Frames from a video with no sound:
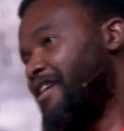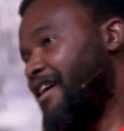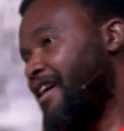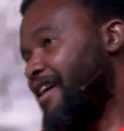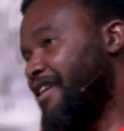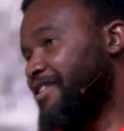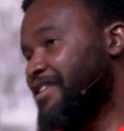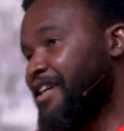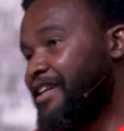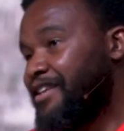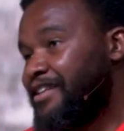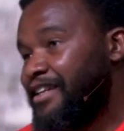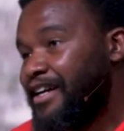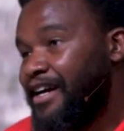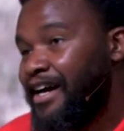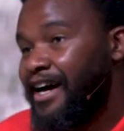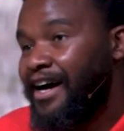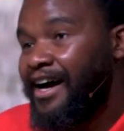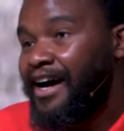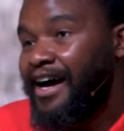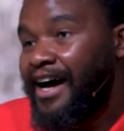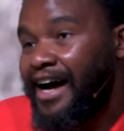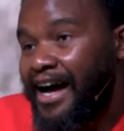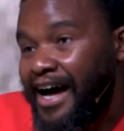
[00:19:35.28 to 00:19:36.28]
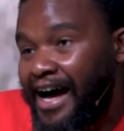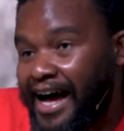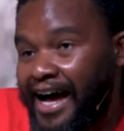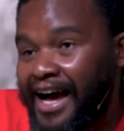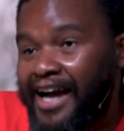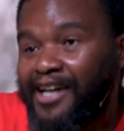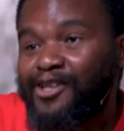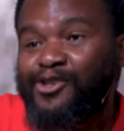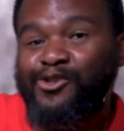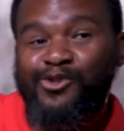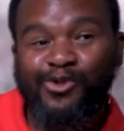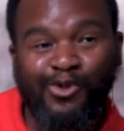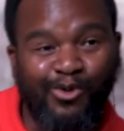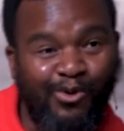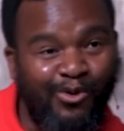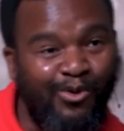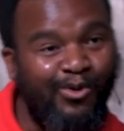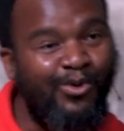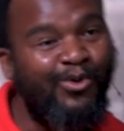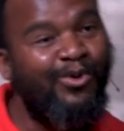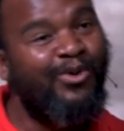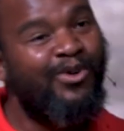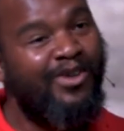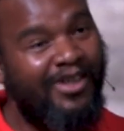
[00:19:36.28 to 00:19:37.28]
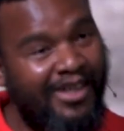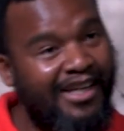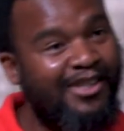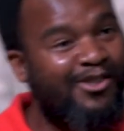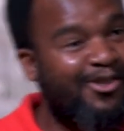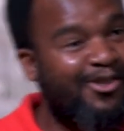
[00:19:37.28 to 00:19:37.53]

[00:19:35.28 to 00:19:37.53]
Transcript: is that I too need